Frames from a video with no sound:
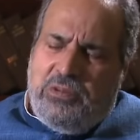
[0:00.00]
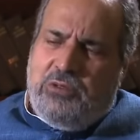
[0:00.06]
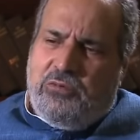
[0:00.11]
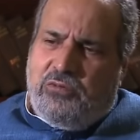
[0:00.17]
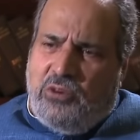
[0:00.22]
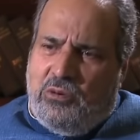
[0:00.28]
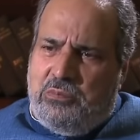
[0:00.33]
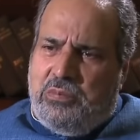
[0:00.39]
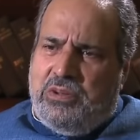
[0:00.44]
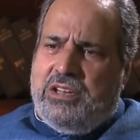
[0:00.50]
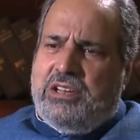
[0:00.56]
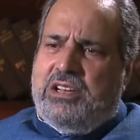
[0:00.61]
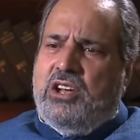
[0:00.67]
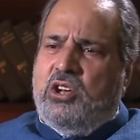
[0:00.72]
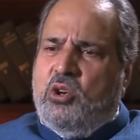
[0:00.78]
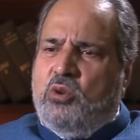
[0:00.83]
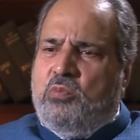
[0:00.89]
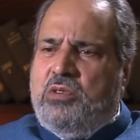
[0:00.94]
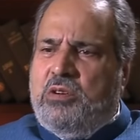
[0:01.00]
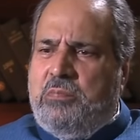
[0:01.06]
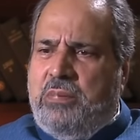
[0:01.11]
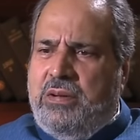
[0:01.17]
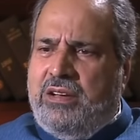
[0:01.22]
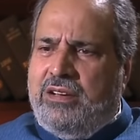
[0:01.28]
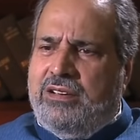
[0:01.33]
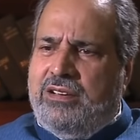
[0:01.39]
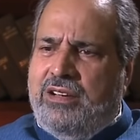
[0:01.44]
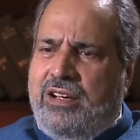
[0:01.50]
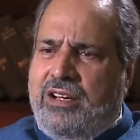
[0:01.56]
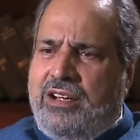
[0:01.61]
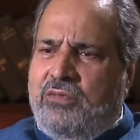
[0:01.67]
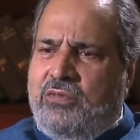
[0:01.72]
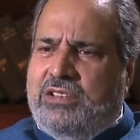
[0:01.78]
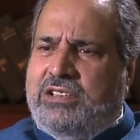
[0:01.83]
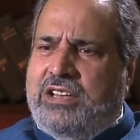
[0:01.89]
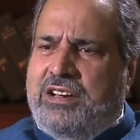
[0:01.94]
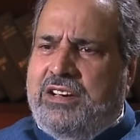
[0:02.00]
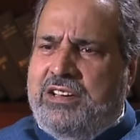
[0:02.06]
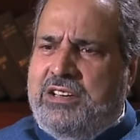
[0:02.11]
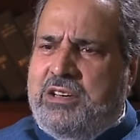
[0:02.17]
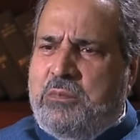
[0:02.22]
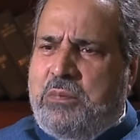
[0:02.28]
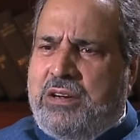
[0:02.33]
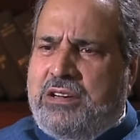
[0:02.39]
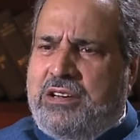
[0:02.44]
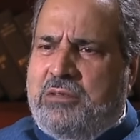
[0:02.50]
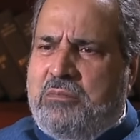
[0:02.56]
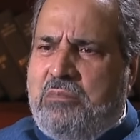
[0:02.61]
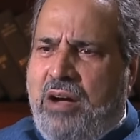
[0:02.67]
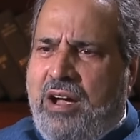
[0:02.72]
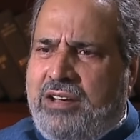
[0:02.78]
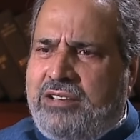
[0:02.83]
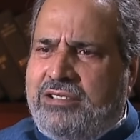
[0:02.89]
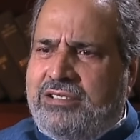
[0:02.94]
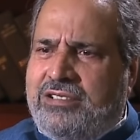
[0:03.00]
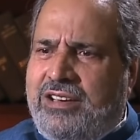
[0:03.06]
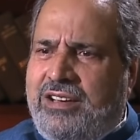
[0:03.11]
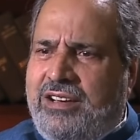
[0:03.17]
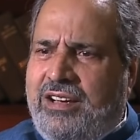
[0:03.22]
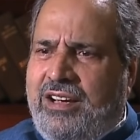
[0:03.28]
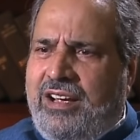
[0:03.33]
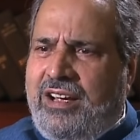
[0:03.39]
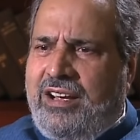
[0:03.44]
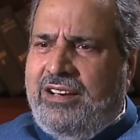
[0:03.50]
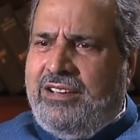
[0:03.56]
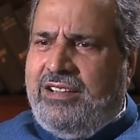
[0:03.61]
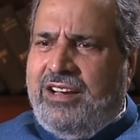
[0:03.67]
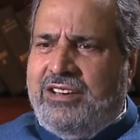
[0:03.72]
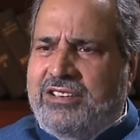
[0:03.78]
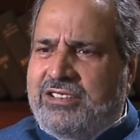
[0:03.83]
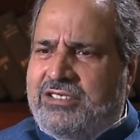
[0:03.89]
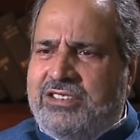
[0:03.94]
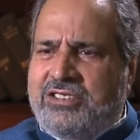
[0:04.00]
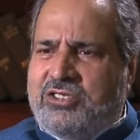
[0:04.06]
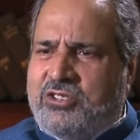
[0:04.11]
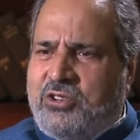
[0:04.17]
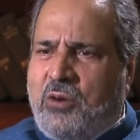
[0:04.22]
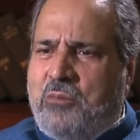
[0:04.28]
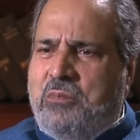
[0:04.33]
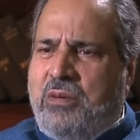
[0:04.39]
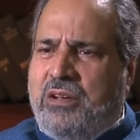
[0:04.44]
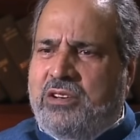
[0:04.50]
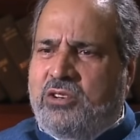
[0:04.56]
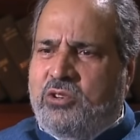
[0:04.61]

me from being a human being okay. with an independent mind. And that doesn't stop my